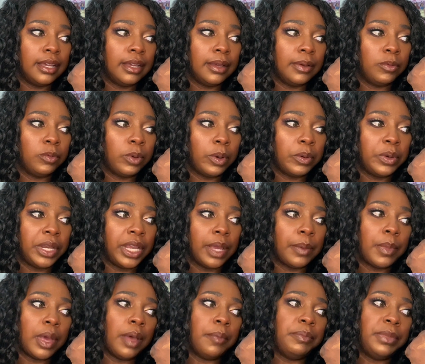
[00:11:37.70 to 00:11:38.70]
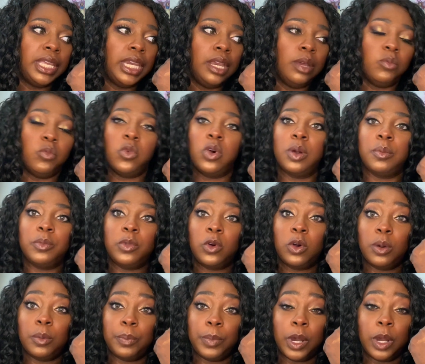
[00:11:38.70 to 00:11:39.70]
Rhodium a medium warm
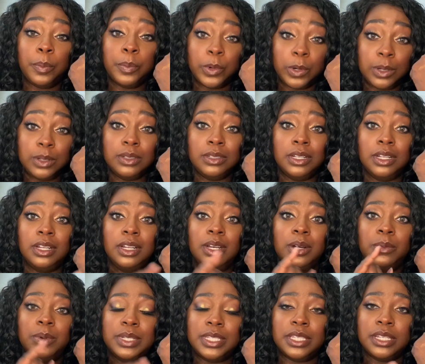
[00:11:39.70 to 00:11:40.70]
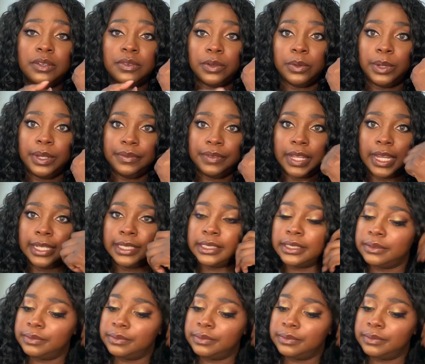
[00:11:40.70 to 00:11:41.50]
purple with silver reflect.